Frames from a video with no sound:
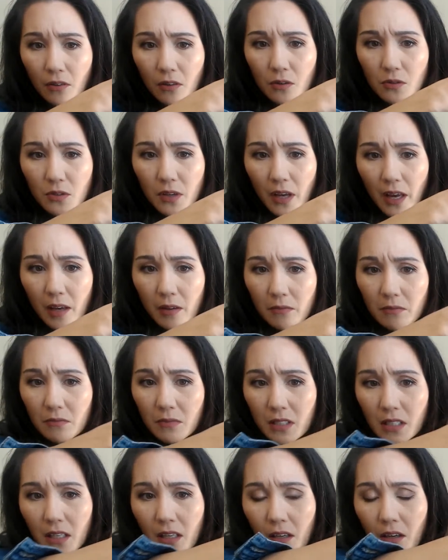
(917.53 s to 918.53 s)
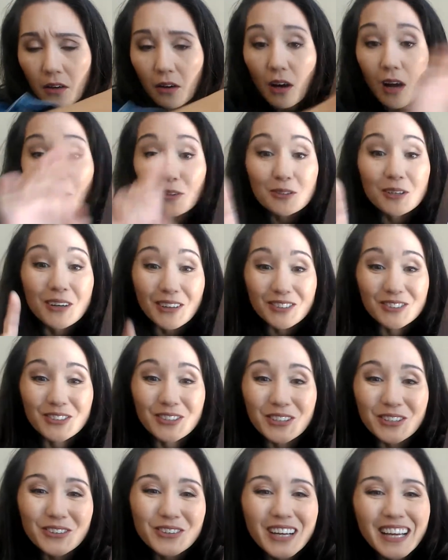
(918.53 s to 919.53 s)
There's M's here. I'll
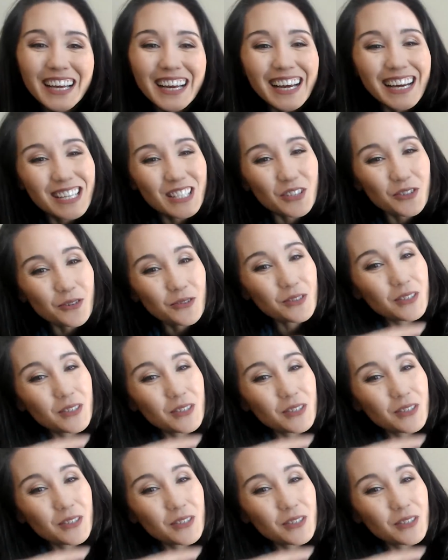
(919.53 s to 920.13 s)
show you. So you